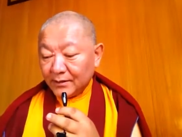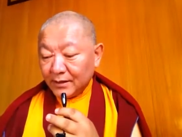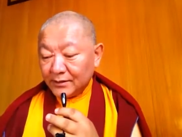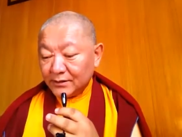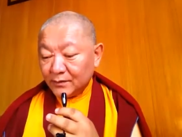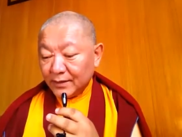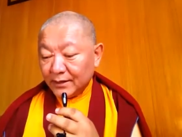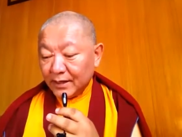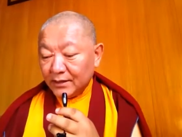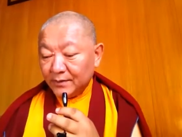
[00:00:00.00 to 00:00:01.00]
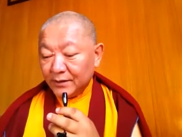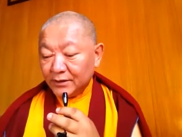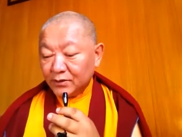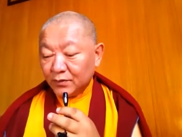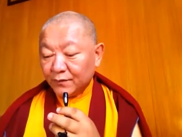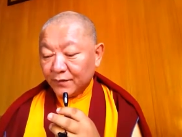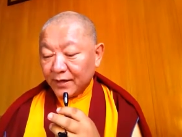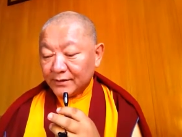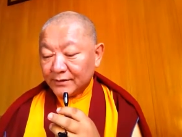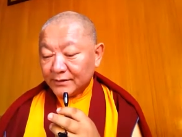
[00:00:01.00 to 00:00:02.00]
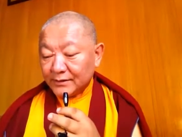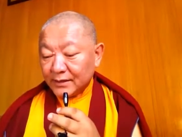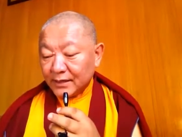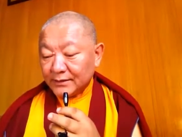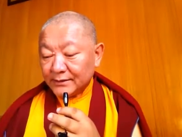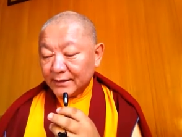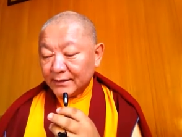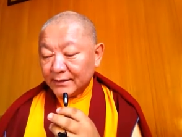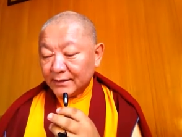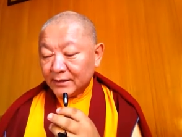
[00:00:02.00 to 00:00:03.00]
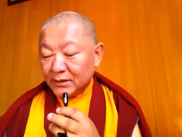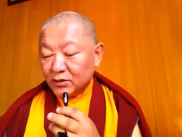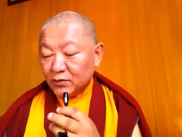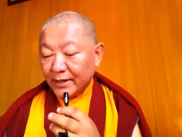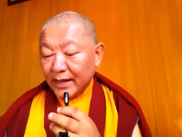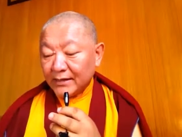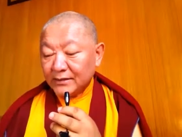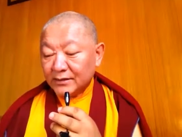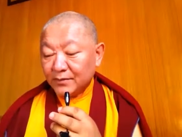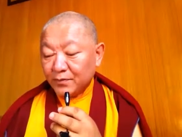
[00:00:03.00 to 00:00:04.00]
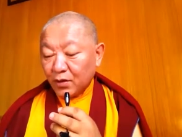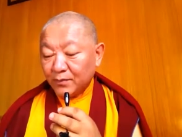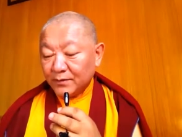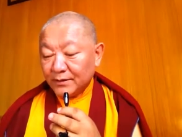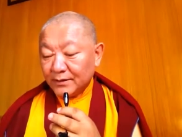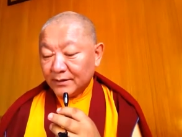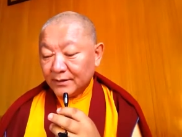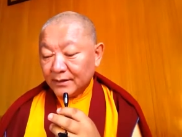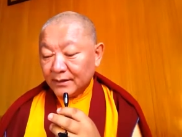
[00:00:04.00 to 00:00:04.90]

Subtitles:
Thus, when enemies or friends are seen to act improperly,